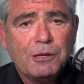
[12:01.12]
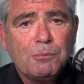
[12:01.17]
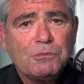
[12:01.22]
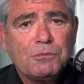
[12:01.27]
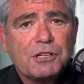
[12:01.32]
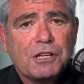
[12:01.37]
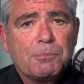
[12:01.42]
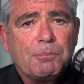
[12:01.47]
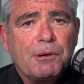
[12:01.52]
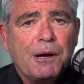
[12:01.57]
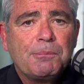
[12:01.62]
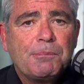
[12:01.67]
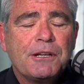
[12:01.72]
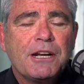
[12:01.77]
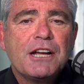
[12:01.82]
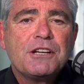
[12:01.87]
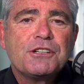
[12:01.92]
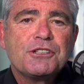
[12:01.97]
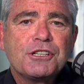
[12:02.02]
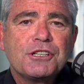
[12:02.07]
them to the
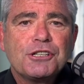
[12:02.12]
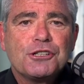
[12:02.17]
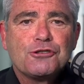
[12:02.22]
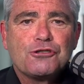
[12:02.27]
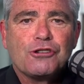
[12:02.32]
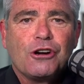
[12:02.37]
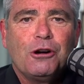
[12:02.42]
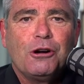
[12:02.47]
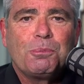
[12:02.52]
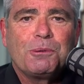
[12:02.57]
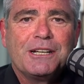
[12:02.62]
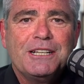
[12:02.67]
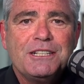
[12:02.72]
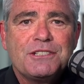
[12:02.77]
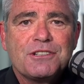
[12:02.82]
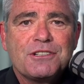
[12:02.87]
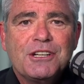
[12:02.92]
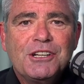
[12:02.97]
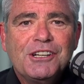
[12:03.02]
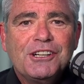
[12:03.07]
population control
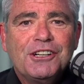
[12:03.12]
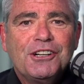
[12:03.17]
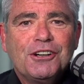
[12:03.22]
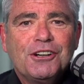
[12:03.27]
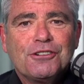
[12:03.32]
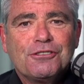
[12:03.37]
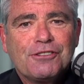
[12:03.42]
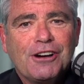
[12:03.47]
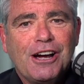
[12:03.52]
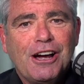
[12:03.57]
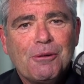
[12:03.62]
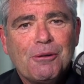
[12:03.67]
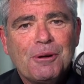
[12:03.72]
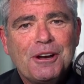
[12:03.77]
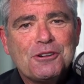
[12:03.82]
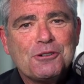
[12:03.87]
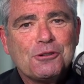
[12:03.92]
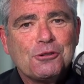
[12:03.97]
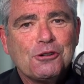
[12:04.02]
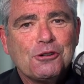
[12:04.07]
police or
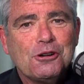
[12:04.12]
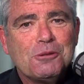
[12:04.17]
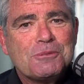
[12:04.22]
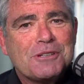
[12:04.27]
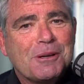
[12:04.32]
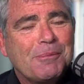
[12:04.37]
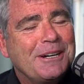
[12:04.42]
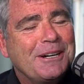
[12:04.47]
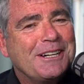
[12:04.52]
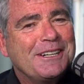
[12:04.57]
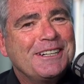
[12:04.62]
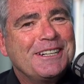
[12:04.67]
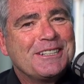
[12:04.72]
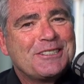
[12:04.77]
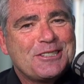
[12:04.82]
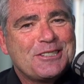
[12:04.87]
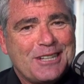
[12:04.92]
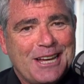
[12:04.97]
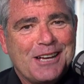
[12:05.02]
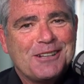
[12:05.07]
environmental groups? I mean,
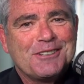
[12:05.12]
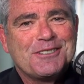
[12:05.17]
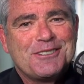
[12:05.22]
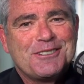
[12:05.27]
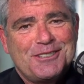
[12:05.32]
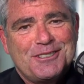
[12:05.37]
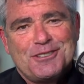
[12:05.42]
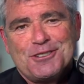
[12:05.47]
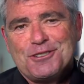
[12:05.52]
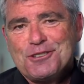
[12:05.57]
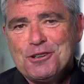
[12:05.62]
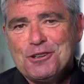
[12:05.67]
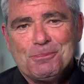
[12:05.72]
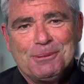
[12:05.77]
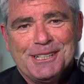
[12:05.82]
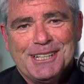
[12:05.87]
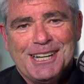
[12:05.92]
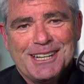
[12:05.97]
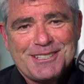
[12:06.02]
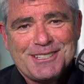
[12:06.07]
it sounds
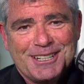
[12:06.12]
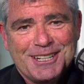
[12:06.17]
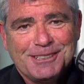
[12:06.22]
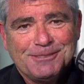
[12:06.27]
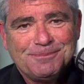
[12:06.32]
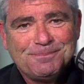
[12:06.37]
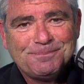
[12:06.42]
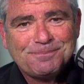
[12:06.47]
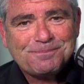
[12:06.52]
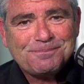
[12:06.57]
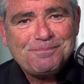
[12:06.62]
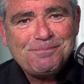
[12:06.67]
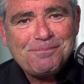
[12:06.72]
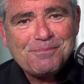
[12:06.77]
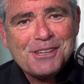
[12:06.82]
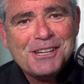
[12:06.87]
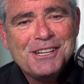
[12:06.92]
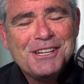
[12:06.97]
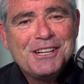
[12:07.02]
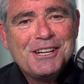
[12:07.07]
stupid, doesn't it?
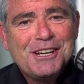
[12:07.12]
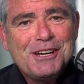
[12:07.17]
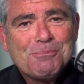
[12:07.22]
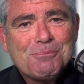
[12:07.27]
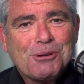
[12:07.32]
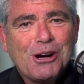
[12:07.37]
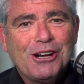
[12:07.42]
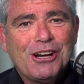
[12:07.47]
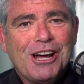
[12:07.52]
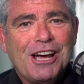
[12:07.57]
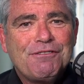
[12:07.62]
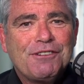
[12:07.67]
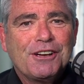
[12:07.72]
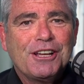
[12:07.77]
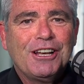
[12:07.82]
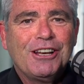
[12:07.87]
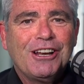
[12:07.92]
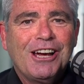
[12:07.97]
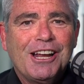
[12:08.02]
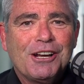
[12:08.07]

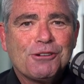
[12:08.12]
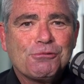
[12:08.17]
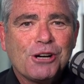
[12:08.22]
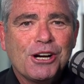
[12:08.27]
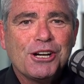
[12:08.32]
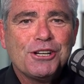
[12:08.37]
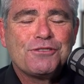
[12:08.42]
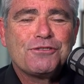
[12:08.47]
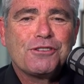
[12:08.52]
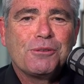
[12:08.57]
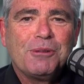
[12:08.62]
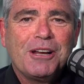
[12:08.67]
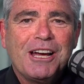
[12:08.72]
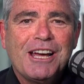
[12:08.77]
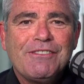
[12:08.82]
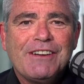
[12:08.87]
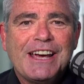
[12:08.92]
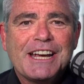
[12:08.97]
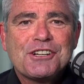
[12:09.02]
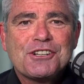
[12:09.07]
Pro-lifer Lila Rose from
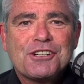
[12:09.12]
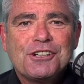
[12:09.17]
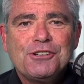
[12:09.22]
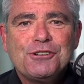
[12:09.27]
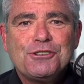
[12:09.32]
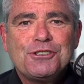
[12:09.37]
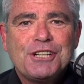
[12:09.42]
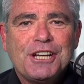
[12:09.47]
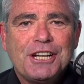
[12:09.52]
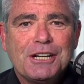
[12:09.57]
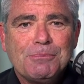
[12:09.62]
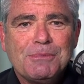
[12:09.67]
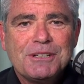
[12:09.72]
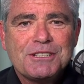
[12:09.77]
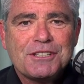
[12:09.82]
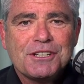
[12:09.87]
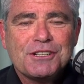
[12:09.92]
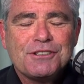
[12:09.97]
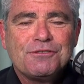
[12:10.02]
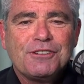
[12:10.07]
Live Action, who shared a
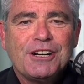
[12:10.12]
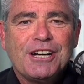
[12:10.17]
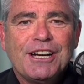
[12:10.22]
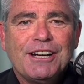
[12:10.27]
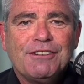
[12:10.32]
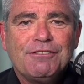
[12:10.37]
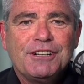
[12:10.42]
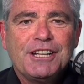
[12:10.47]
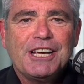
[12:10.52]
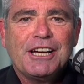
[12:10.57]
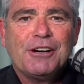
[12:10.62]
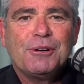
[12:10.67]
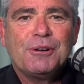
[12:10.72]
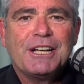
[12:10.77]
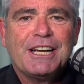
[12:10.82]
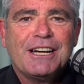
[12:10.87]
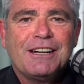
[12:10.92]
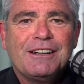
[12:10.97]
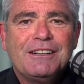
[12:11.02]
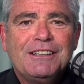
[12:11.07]
message via video at
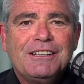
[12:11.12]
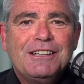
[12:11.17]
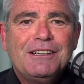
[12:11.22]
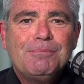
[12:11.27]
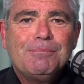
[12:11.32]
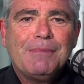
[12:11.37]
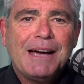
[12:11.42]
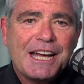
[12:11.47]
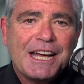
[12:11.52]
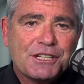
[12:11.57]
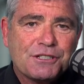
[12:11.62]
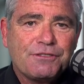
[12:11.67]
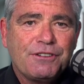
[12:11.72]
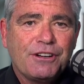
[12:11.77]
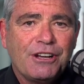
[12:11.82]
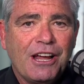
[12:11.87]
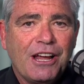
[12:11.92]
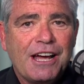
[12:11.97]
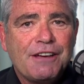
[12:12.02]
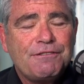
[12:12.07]
our March for
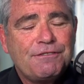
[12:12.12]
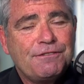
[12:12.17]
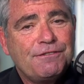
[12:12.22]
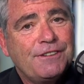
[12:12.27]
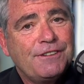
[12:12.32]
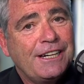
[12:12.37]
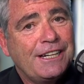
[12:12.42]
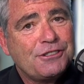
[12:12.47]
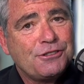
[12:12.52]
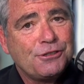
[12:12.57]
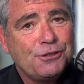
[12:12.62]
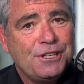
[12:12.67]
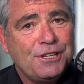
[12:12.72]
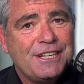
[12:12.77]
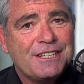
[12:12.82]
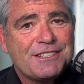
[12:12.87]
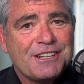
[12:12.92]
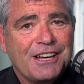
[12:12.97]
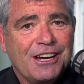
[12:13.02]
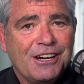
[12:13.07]
Life 2
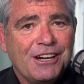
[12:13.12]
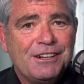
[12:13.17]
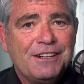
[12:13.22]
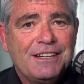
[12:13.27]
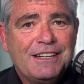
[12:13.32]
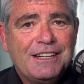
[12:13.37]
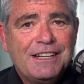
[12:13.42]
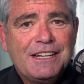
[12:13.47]
years ago,